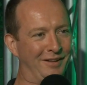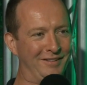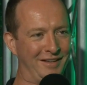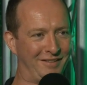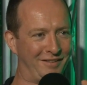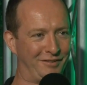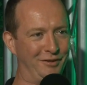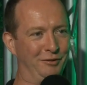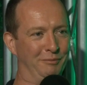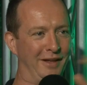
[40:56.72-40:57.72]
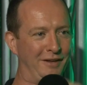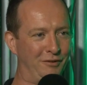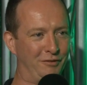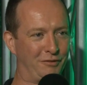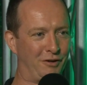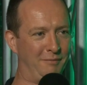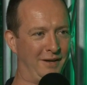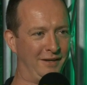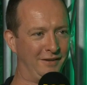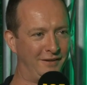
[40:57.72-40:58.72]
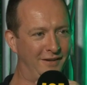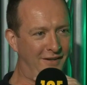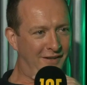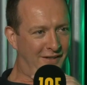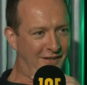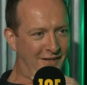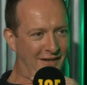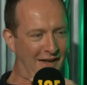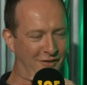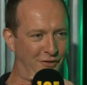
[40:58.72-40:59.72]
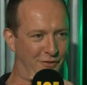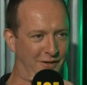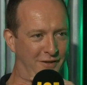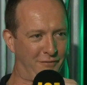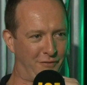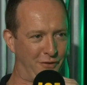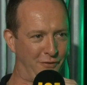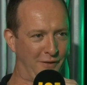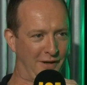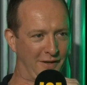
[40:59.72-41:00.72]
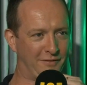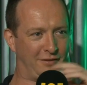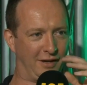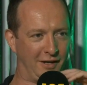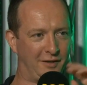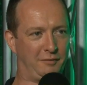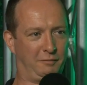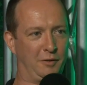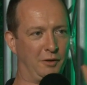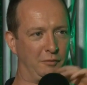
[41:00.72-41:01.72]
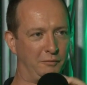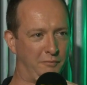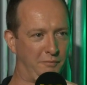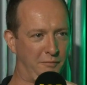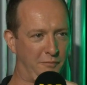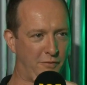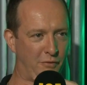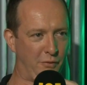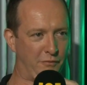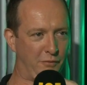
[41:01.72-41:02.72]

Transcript: because it's assumed that you just come in. Yeah. And you do an interview, and it's like you know throw